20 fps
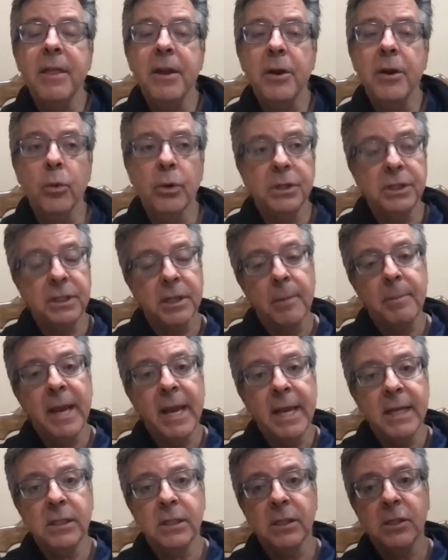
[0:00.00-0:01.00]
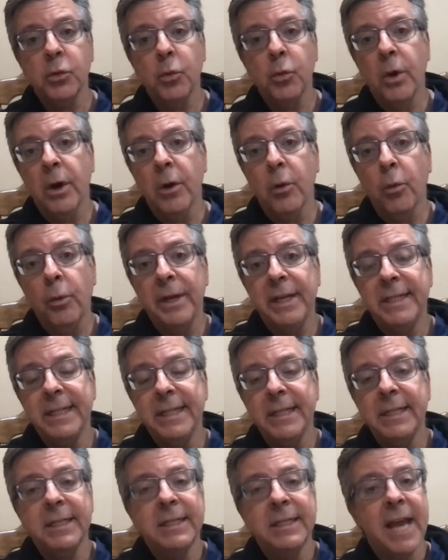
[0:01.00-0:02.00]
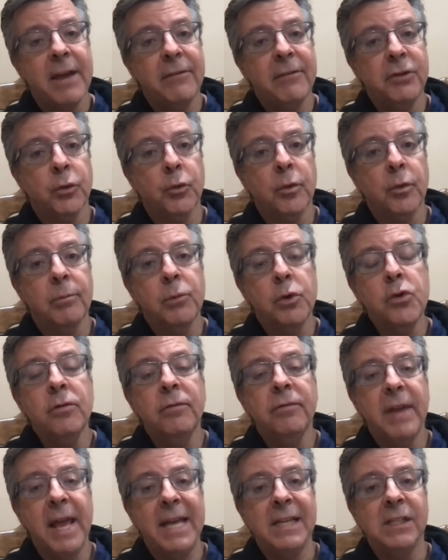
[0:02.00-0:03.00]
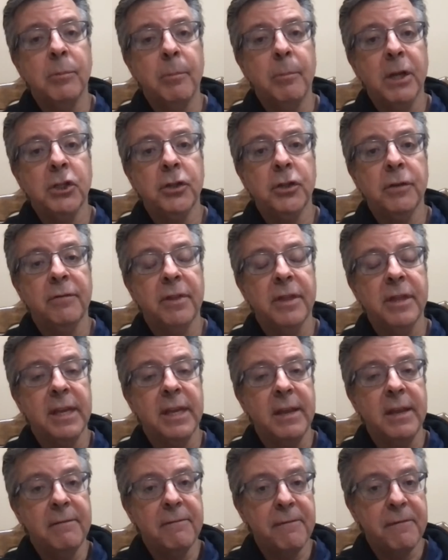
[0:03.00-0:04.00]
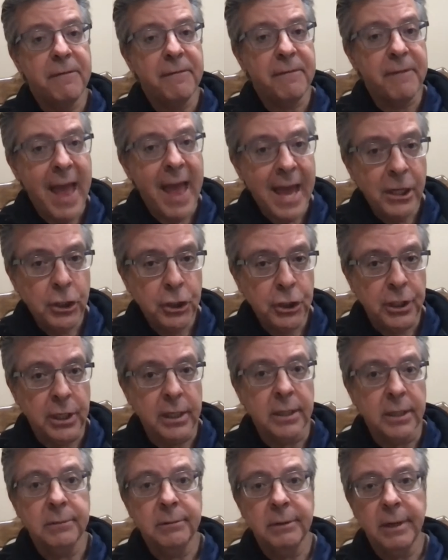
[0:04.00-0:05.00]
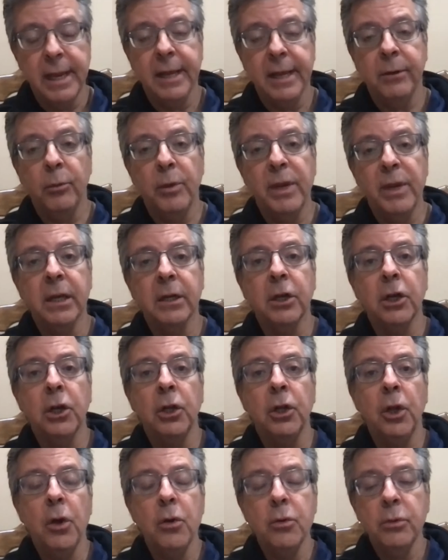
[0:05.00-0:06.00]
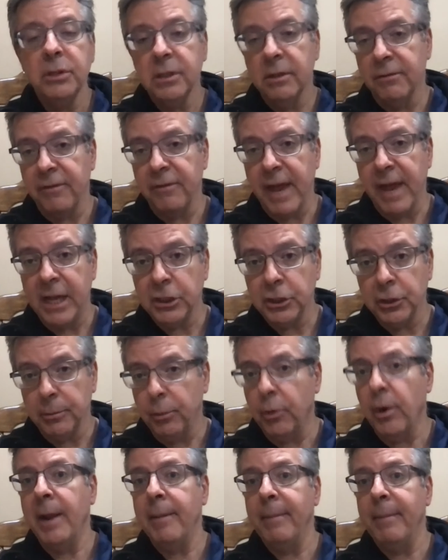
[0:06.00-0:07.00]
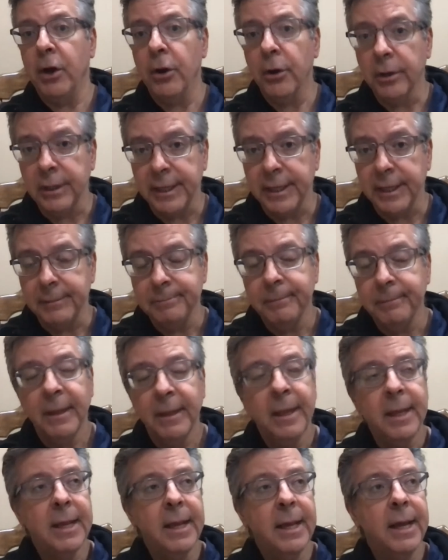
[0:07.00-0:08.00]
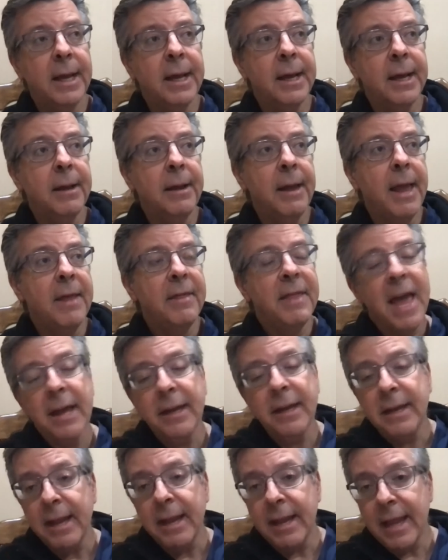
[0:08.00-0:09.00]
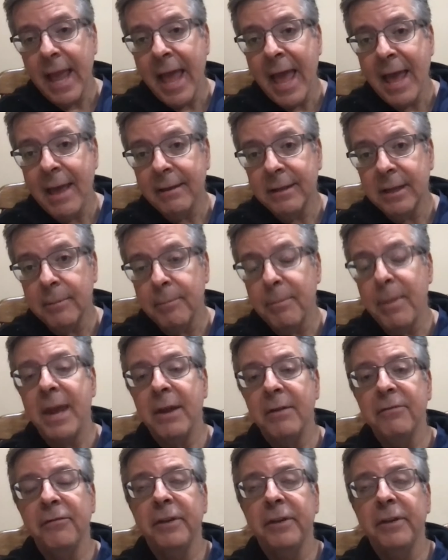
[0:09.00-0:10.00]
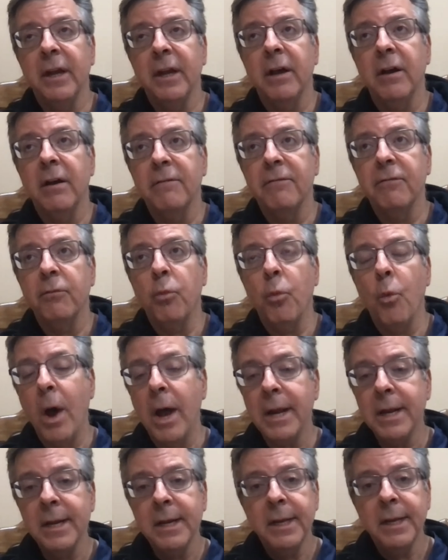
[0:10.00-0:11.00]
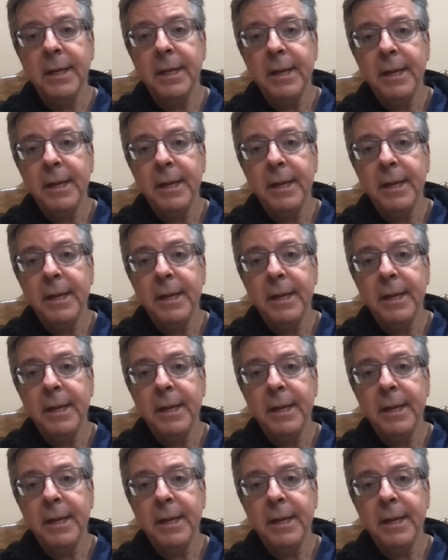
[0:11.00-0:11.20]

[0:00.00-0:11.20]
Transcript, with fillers: there were some cases where we didn't have to remove as much of the fascia and we could close the fascia primarily. Uh, and that had the benefit of one,